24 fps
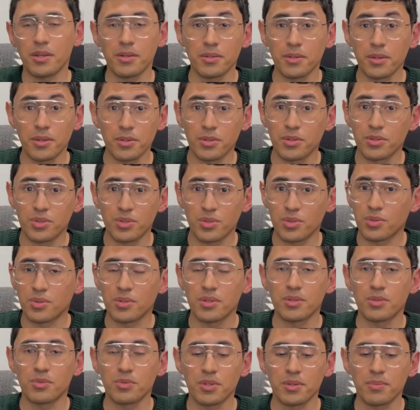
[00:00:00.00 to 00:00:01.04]
another 2
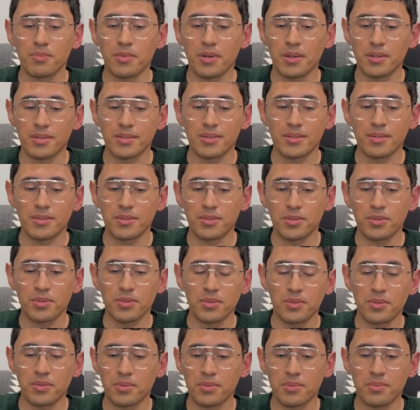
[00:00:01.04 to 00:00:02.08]
to 3 months
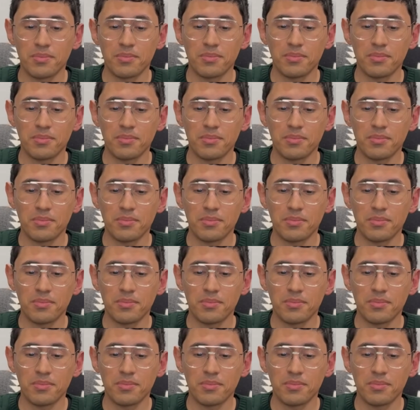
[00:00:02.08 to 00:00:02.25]
to